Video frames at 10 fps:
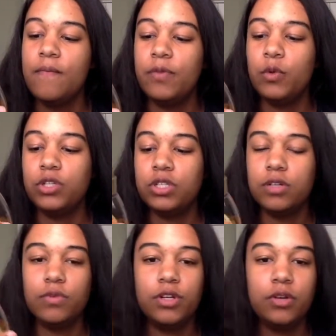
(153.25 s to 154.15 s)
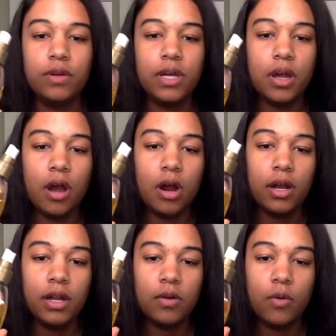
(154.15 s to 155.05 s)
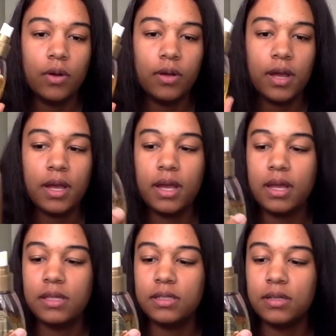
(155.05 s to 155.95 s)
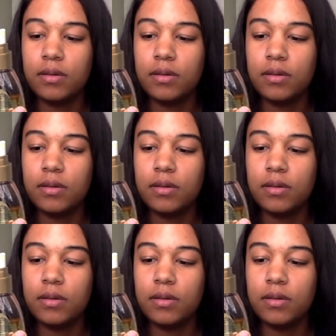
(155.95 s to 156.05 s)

which is the Renewing Argan Oil and